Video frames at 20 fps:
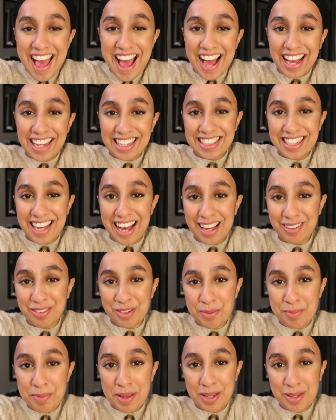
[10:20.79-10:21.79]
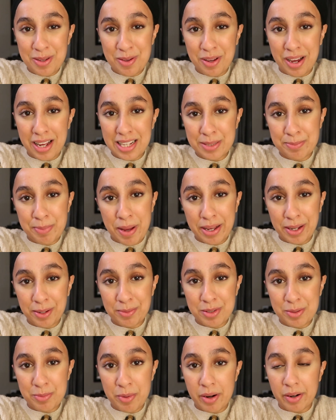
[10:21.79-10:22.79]
and I will pick you guys back
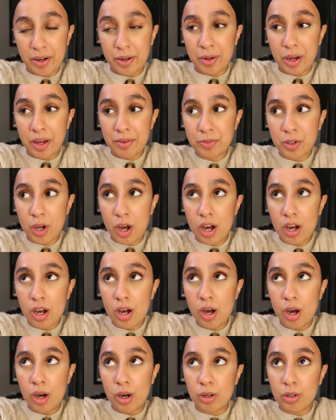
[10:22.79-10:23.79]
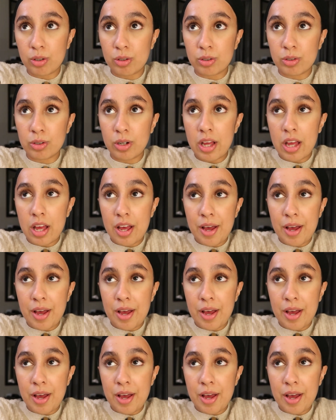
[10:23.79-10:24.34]
up tomorrow. I've got a whole